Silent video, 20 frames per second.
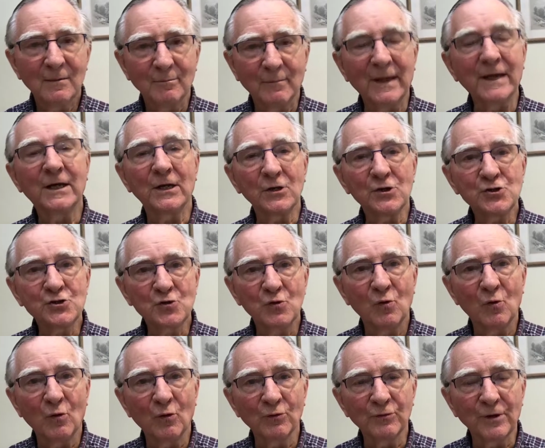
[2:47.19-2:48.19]
making
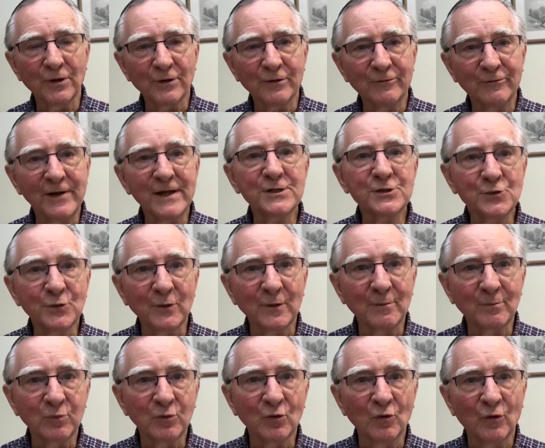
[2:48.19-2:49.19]
sure that the vets you
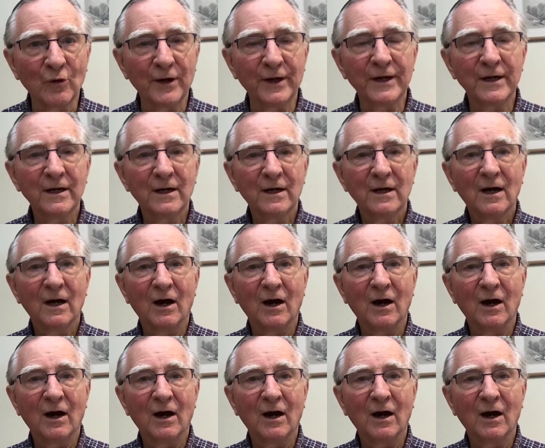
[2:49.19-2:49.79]
employ